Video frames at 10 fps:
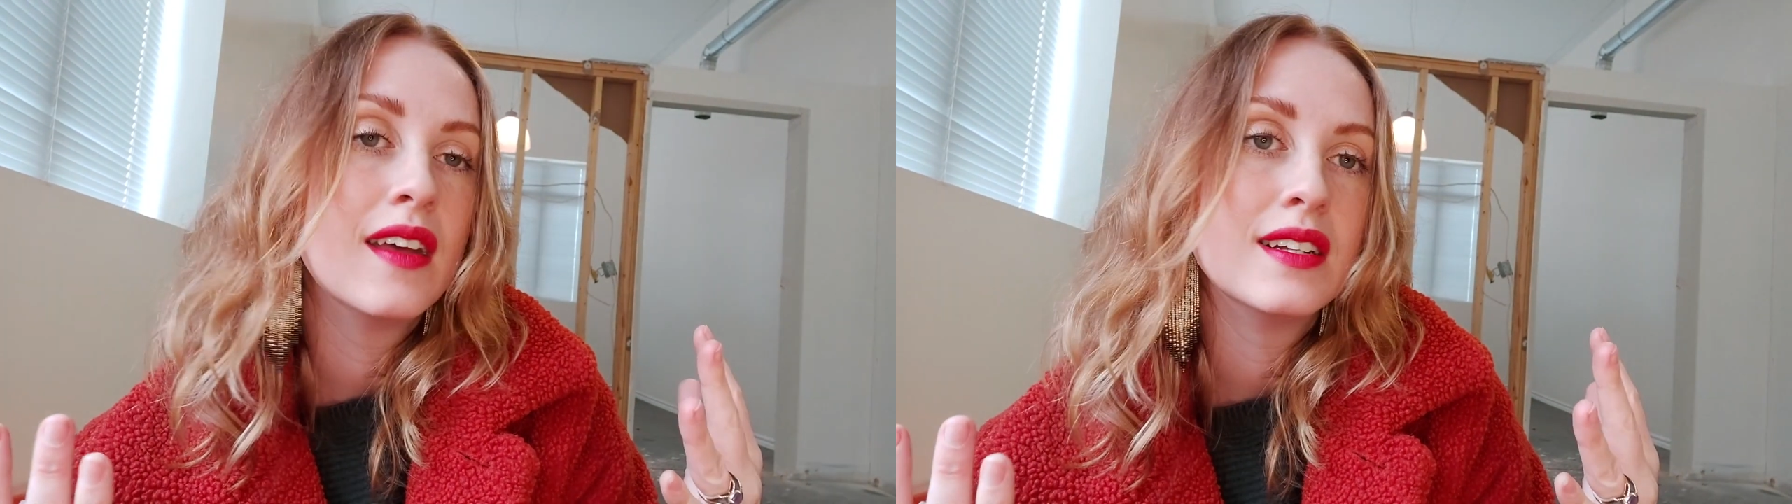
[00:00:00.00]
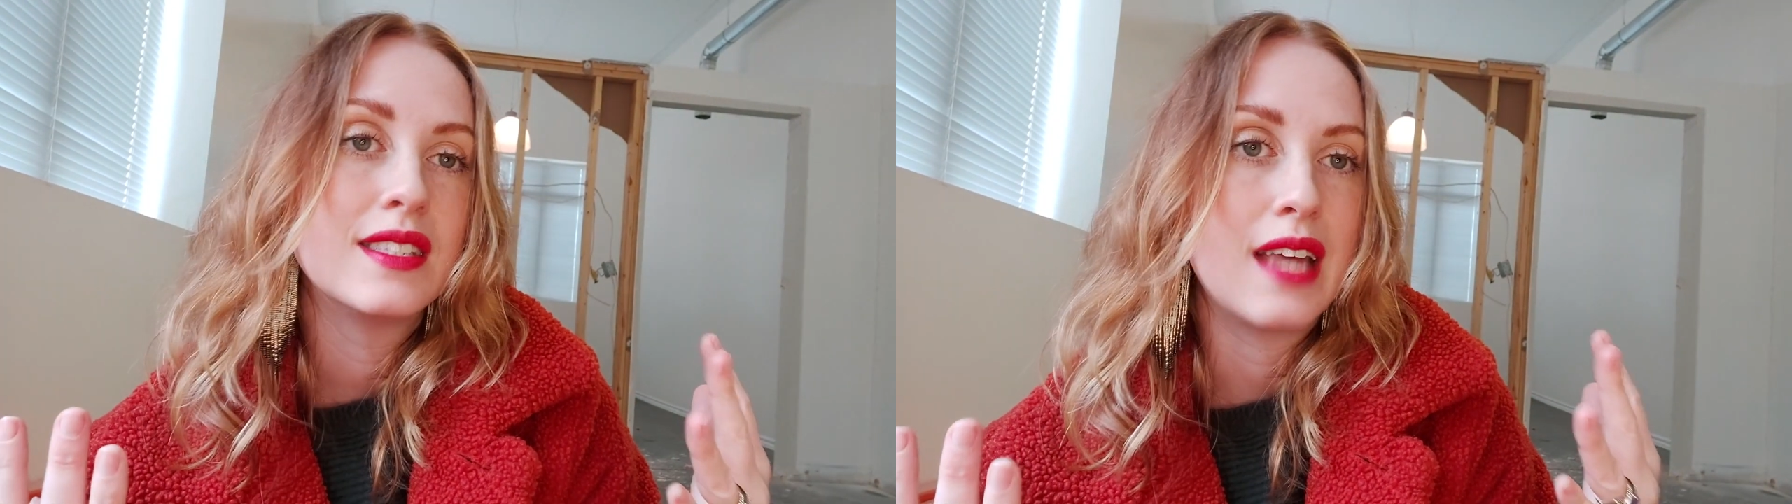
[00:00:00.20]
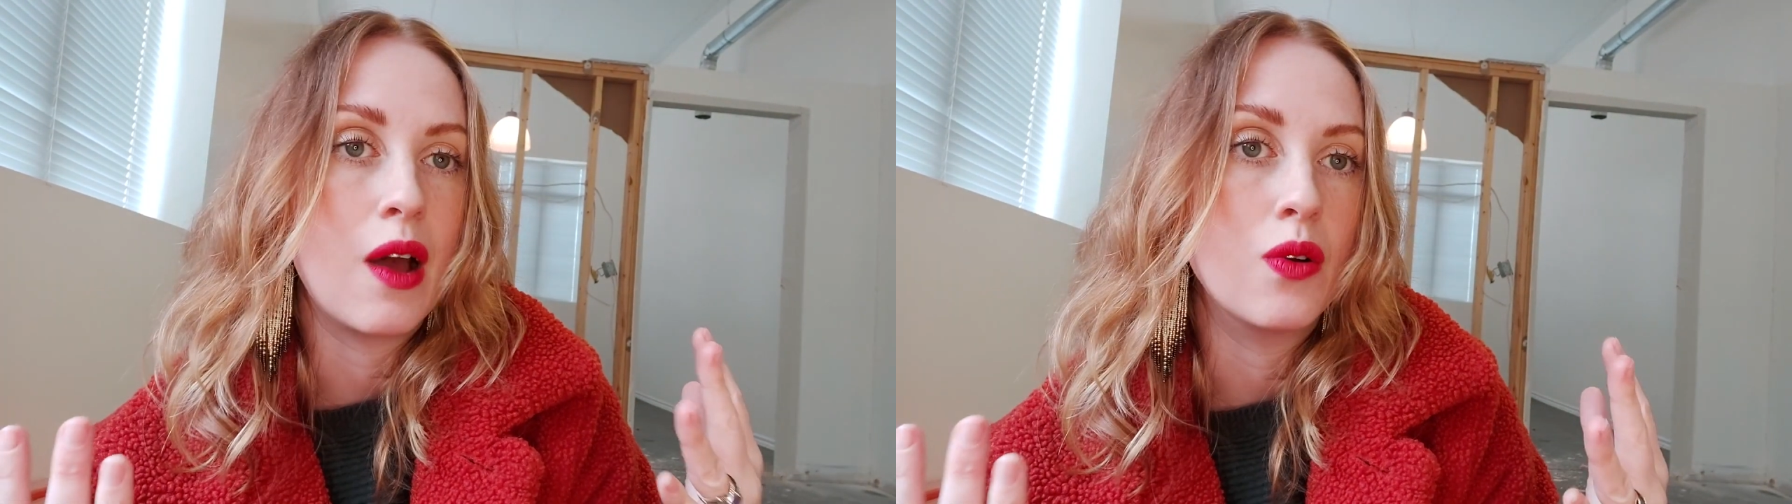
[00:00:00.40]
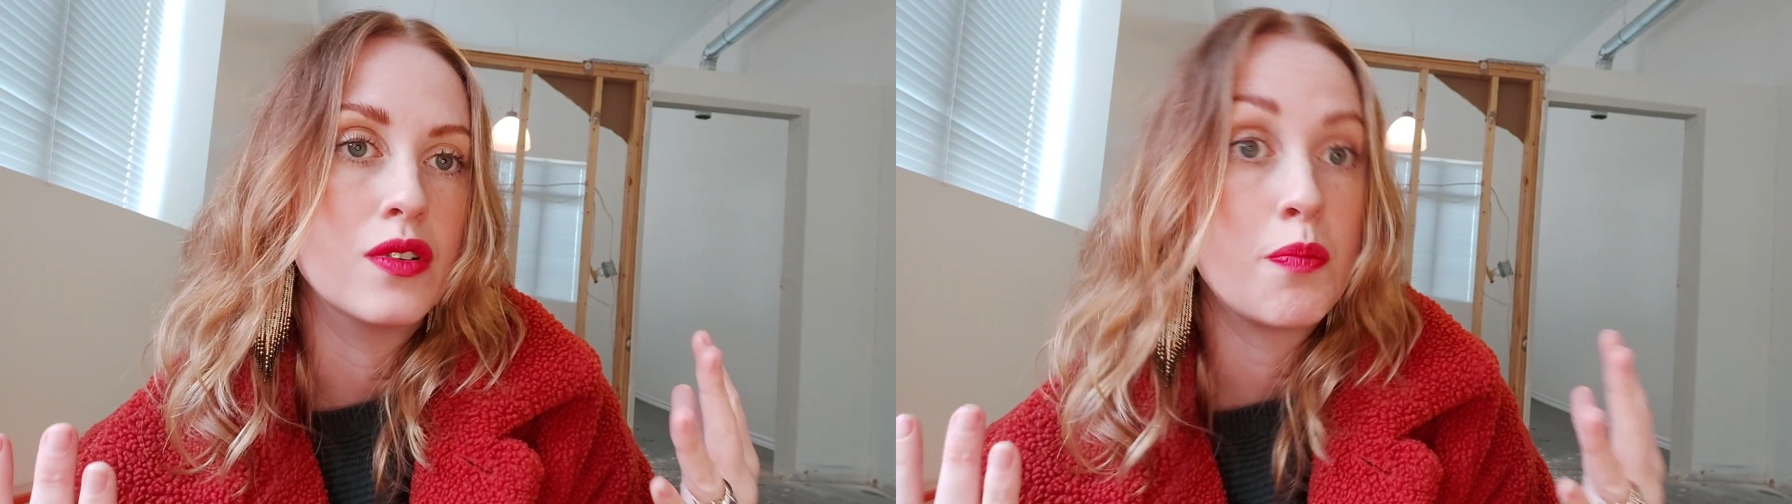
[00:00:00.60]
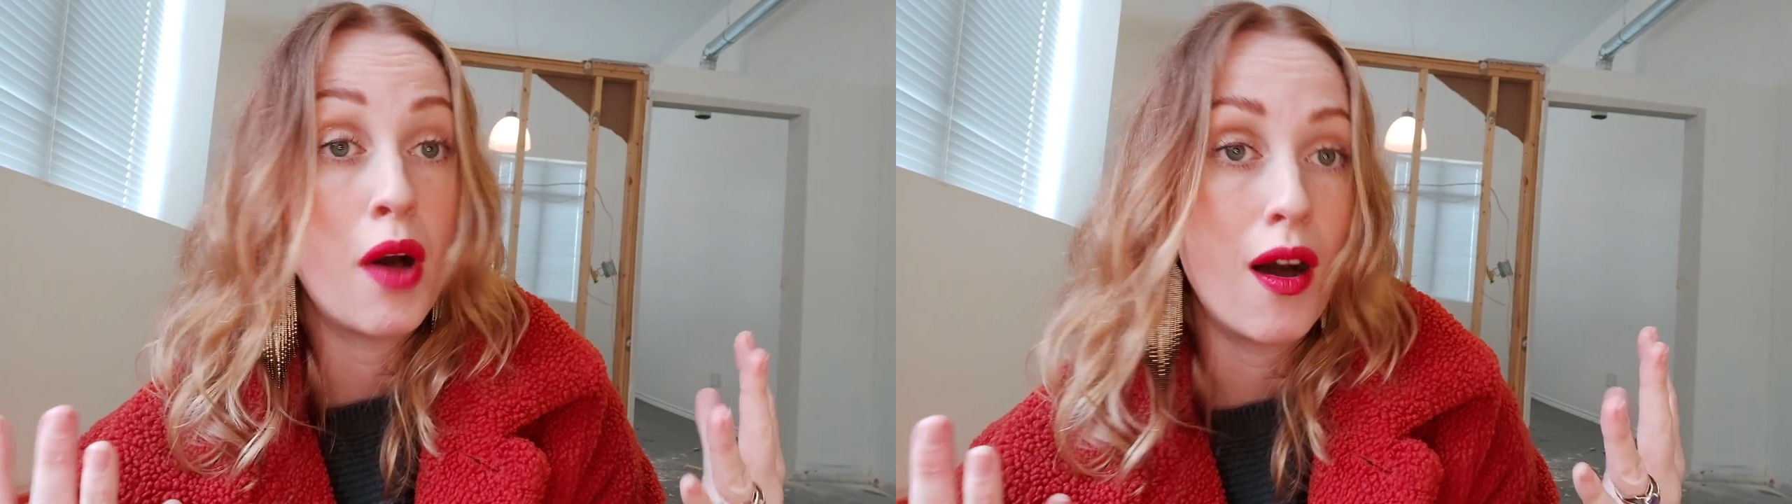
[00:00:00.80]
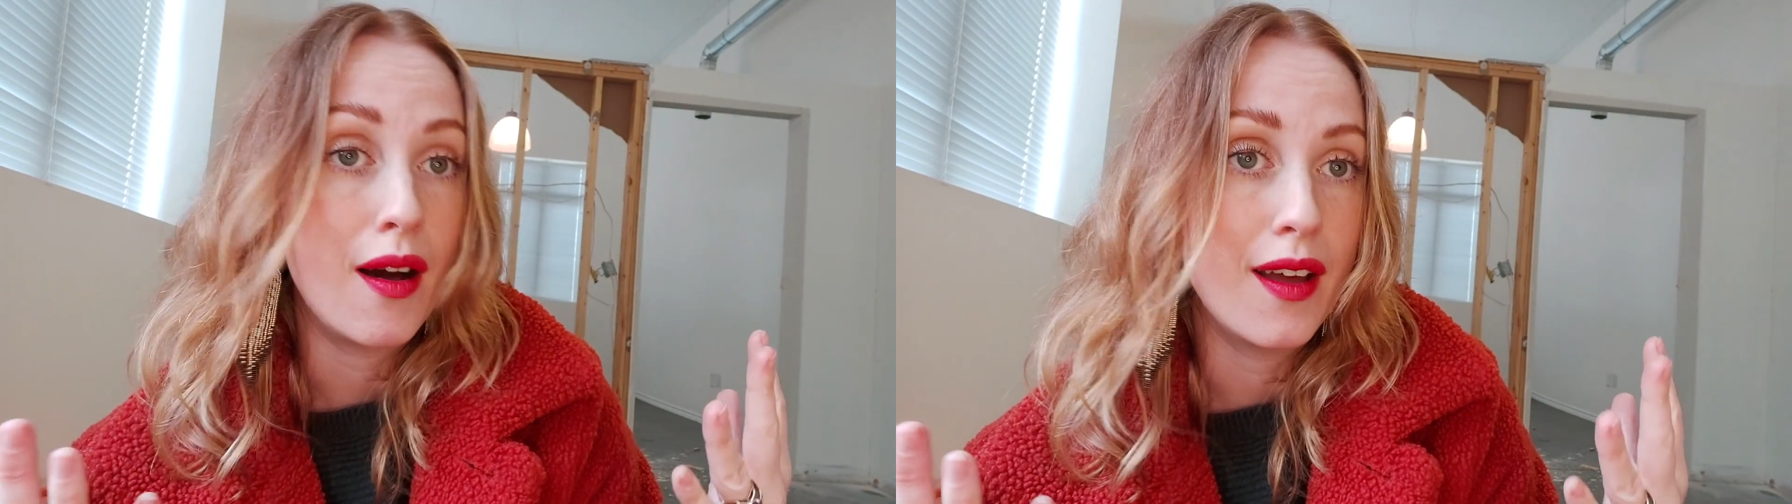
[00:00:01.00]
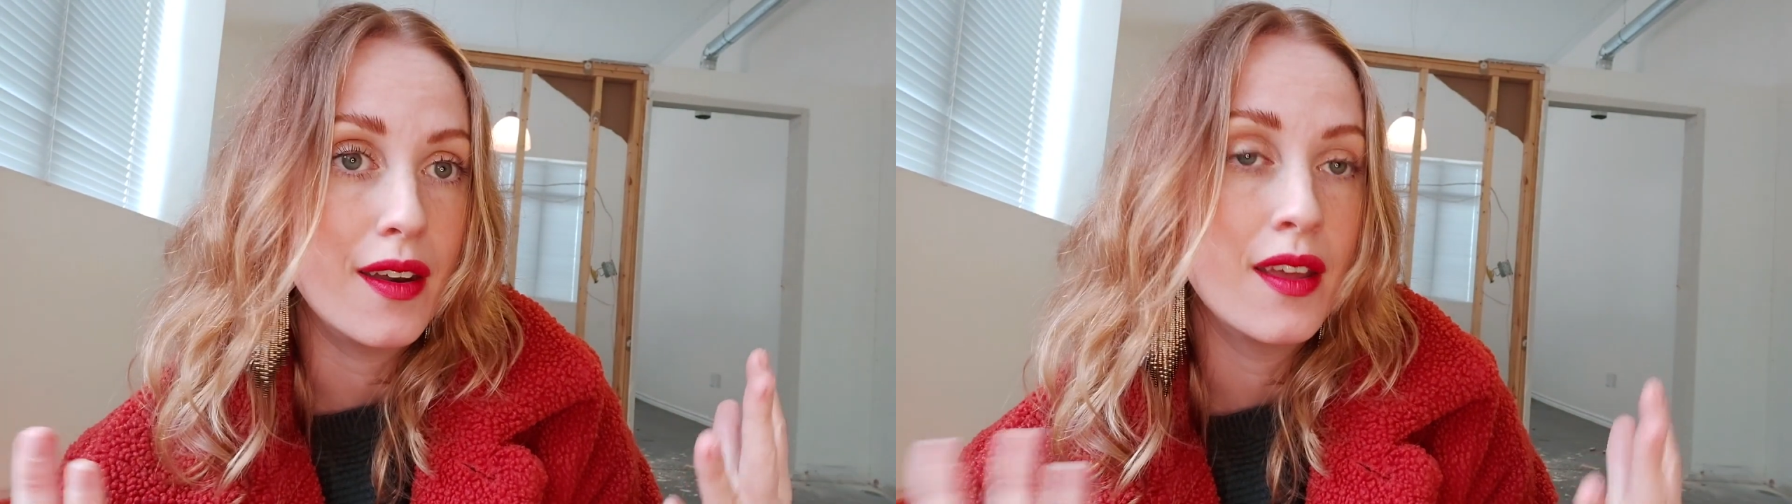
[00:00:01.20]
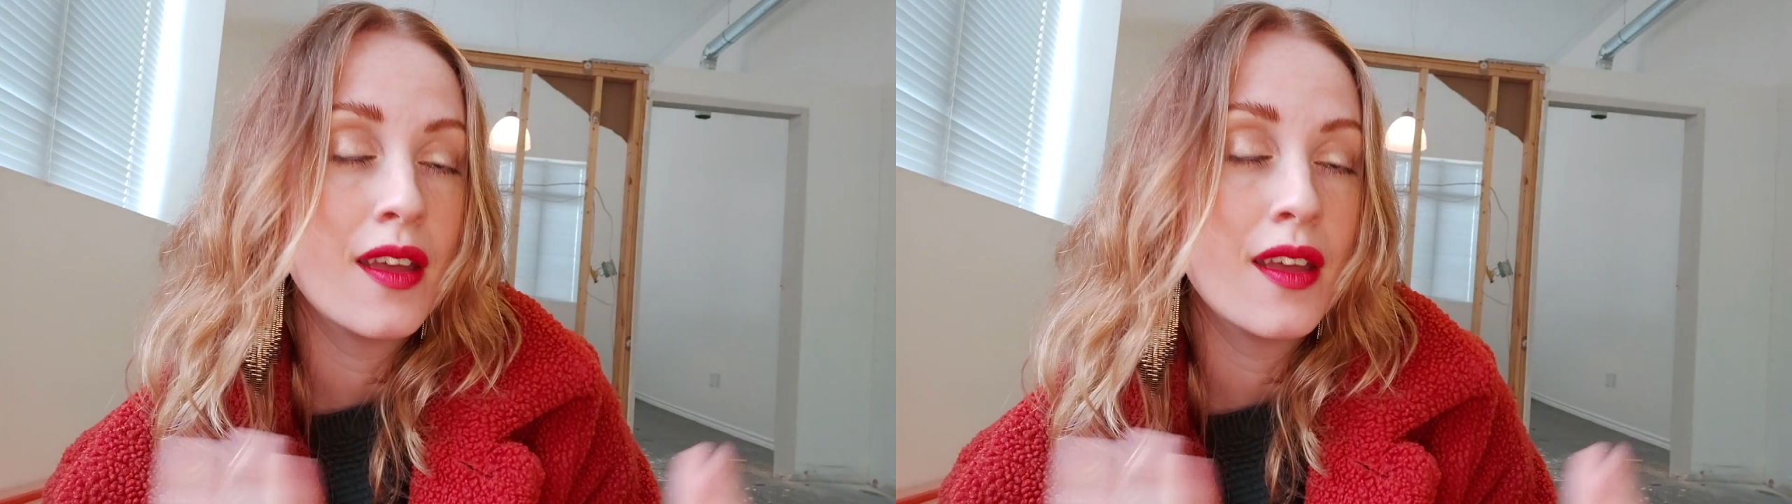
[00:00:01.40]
sound pod,